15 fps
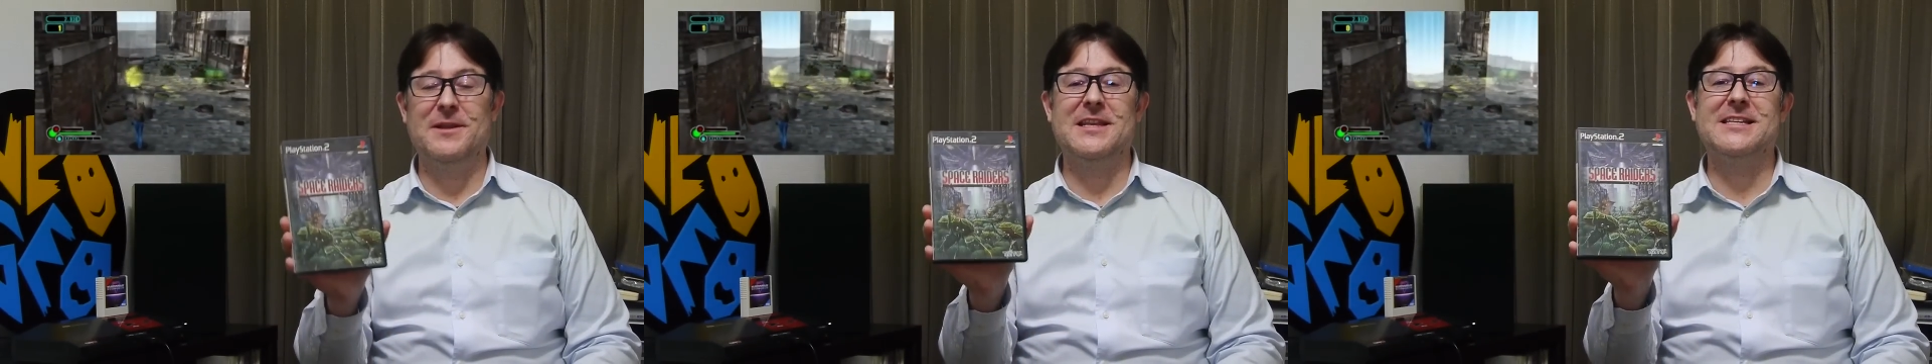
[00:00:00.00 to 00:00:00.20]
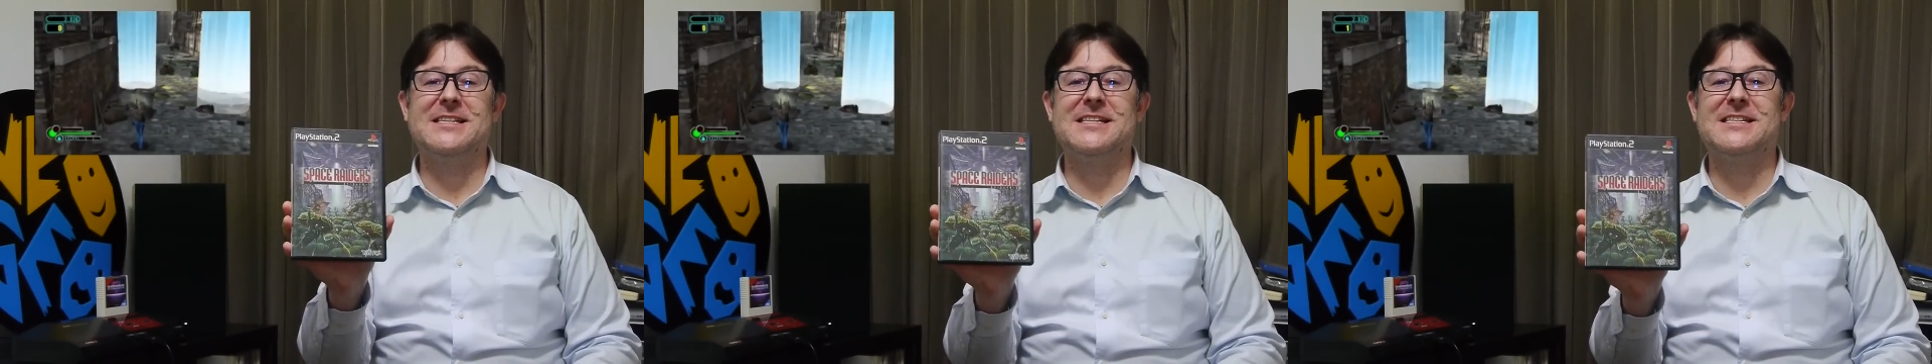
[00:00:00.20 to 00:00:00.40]

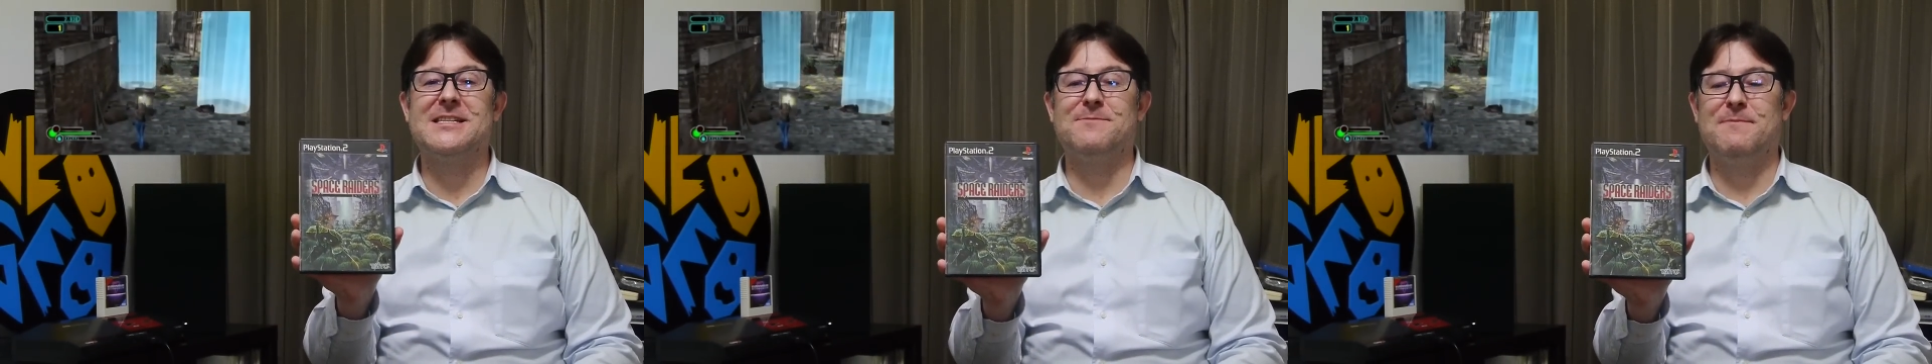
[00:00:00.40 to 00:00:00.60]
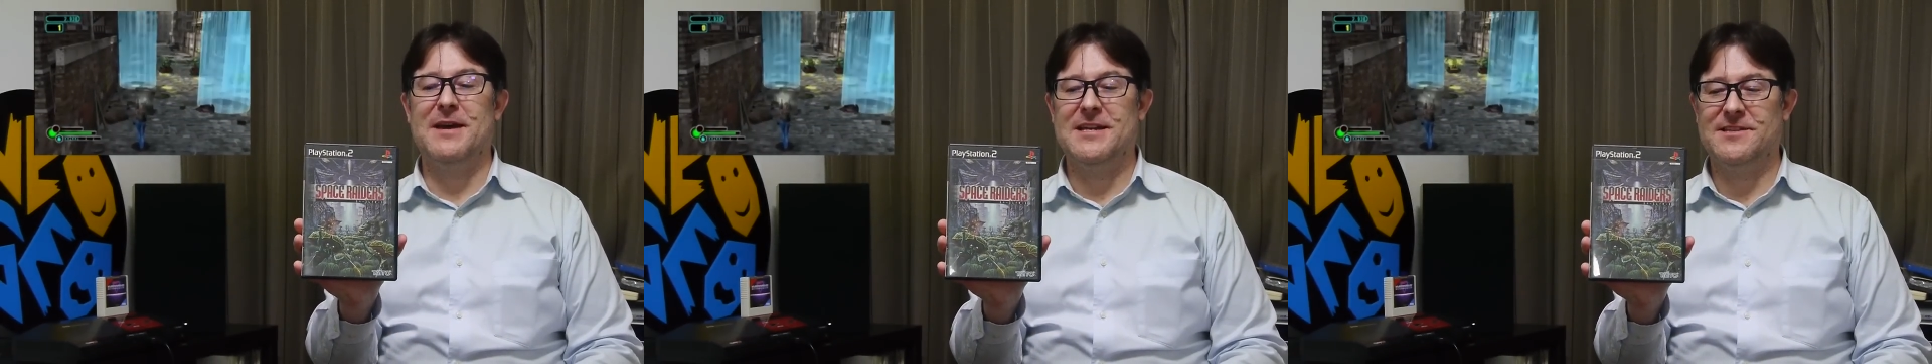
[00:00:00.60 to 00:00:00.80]
This is
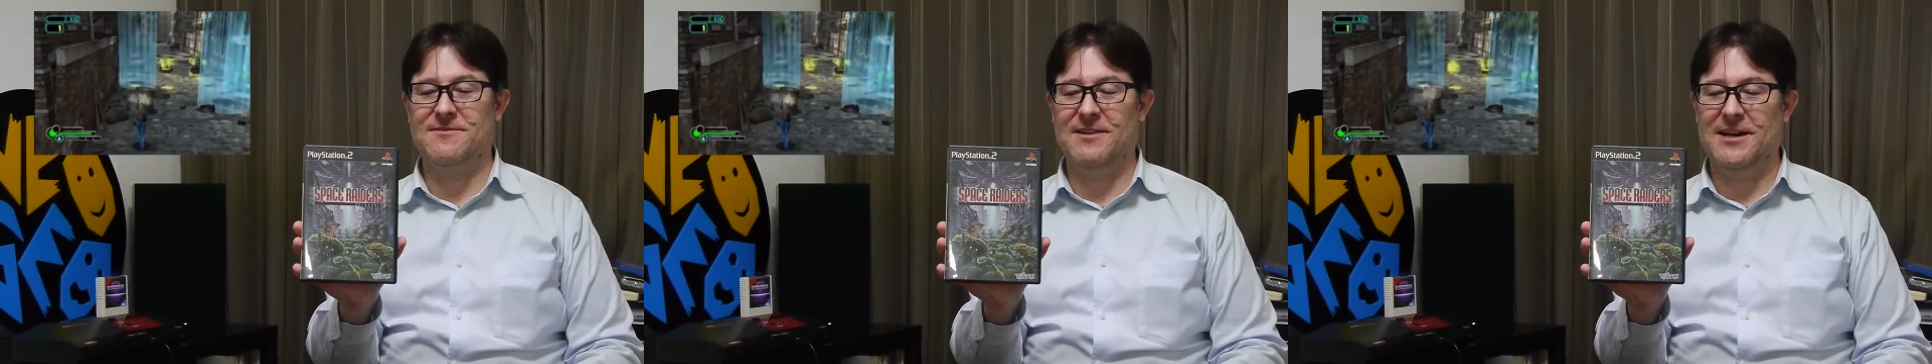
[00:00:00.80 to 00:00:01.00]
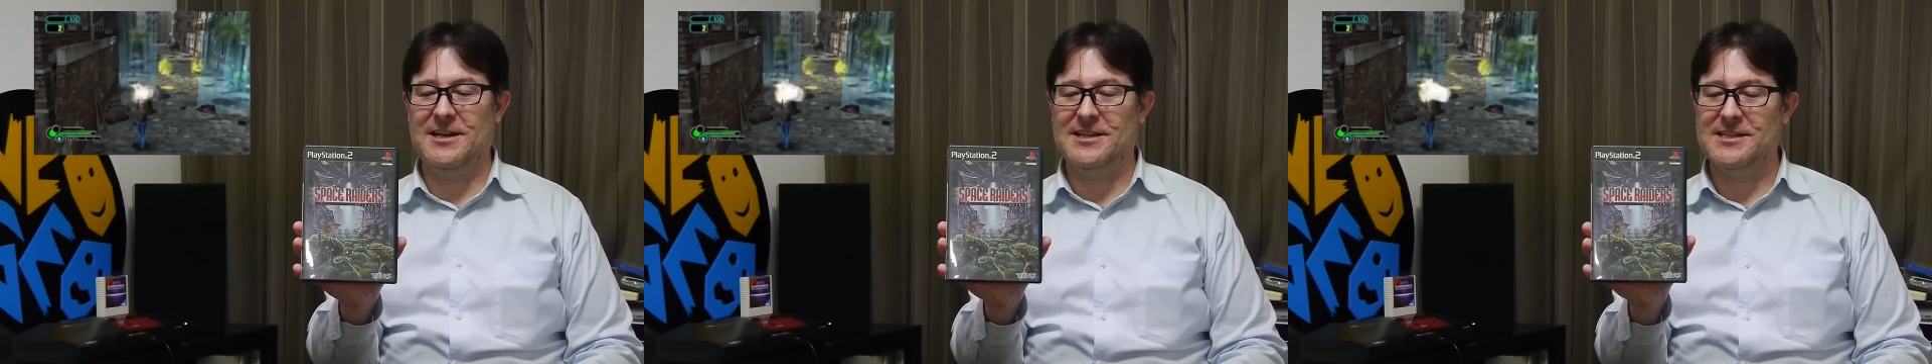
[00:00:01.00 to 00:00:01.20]
Space
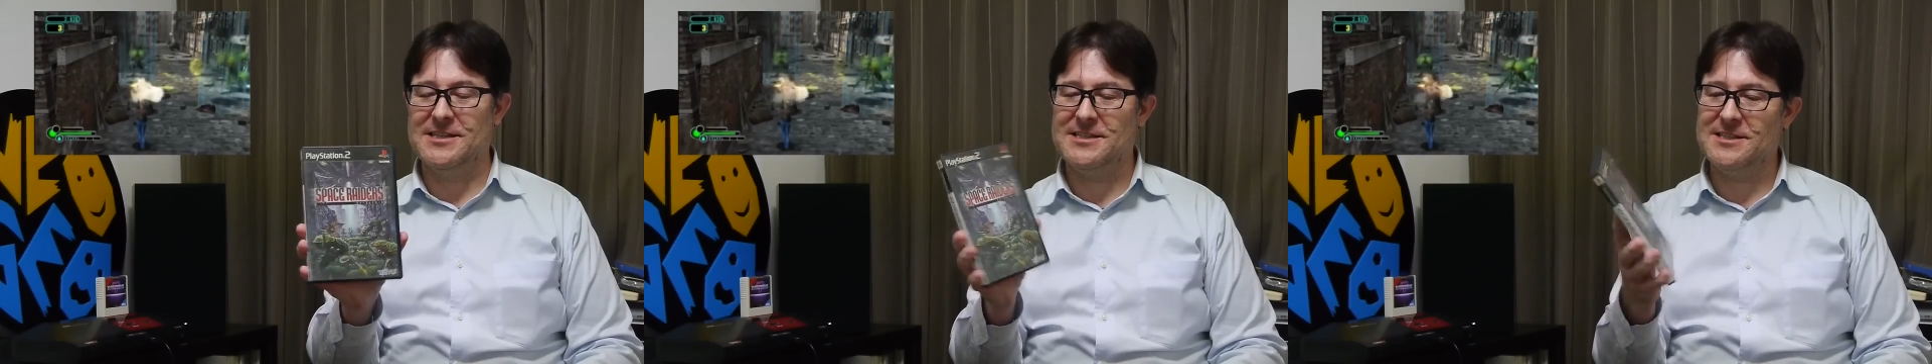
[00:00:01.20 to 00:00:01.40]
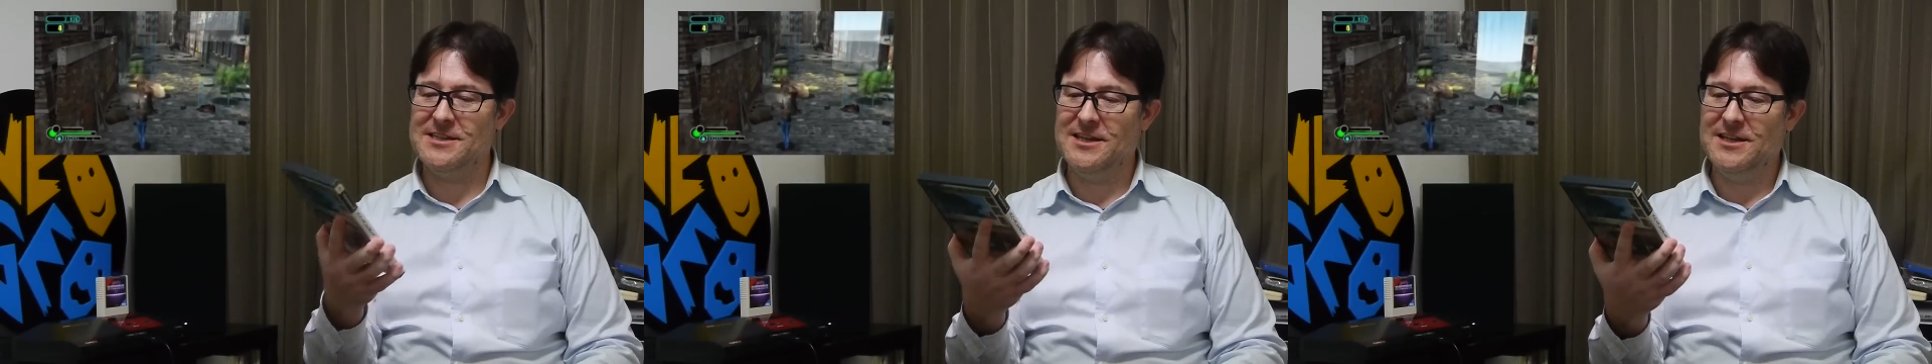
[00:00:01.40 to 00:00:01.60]

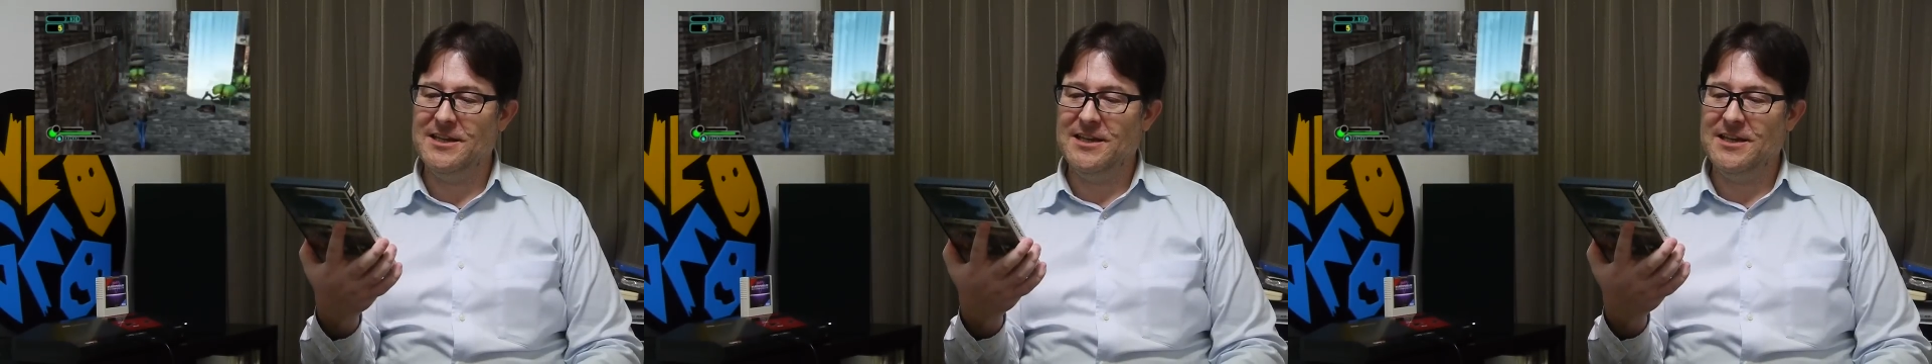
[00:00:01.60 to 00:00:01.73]
Riders.